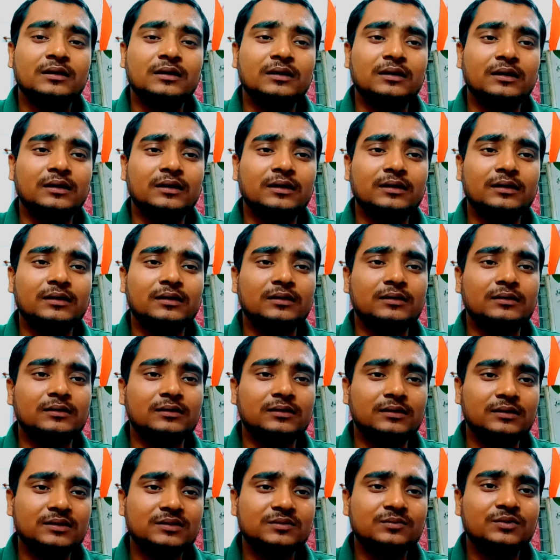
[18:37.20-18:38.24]

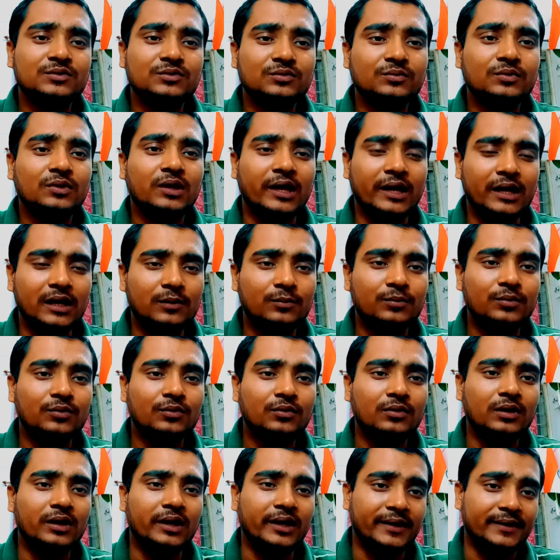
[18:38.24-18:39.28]
this video will
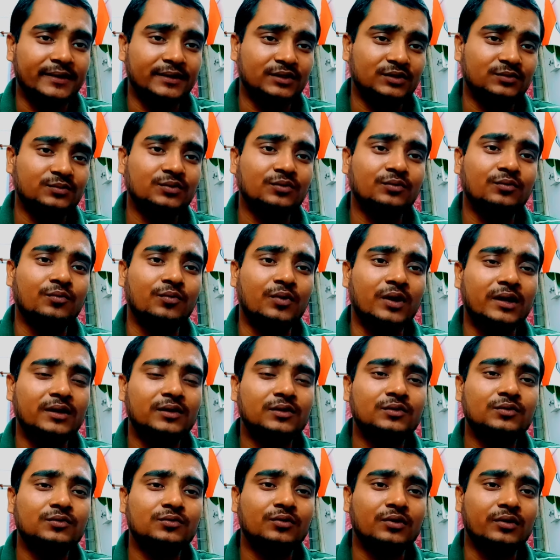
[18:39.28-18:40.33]
helpful. And if you
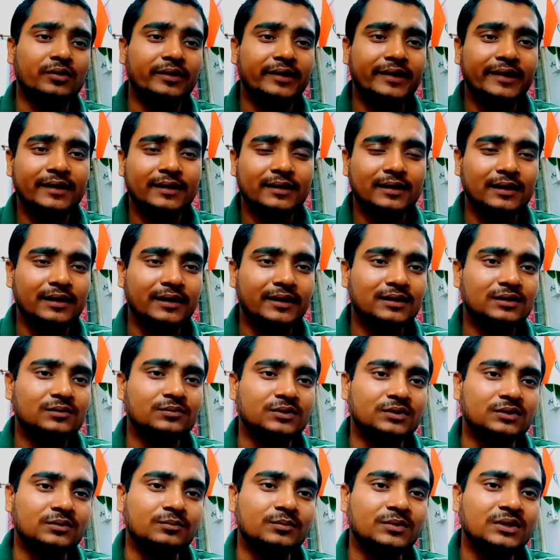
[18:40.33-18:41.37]
want to connect
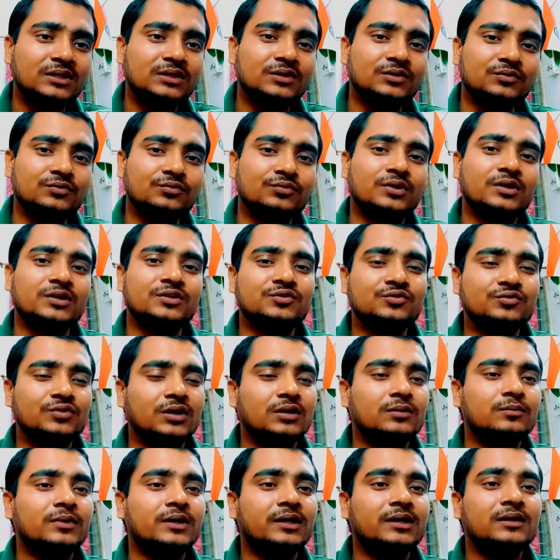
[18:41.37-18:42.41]
with me, you can
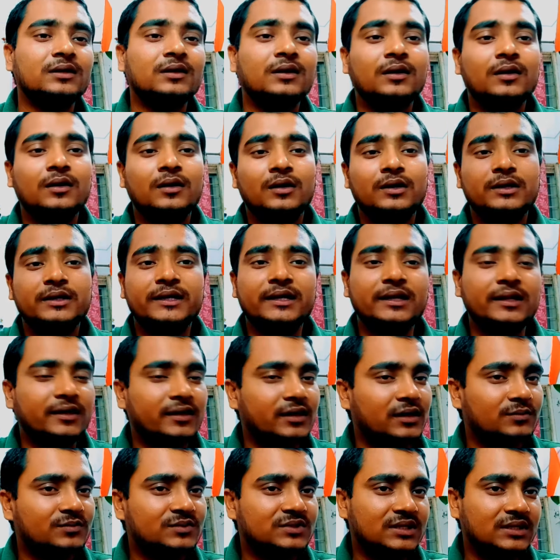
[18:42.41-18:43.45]
join my
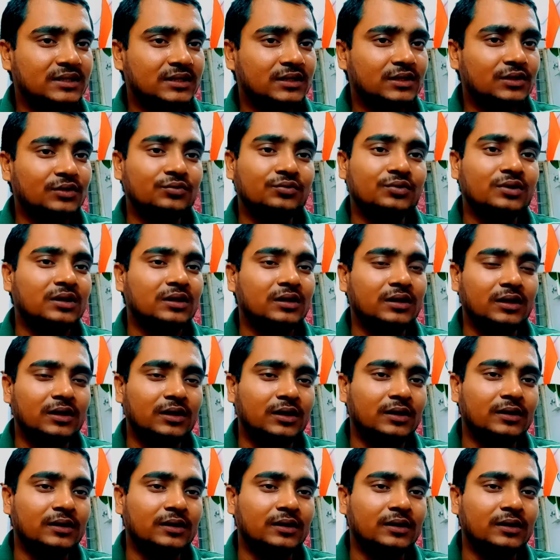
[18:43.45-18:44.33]
Telegram channel. You can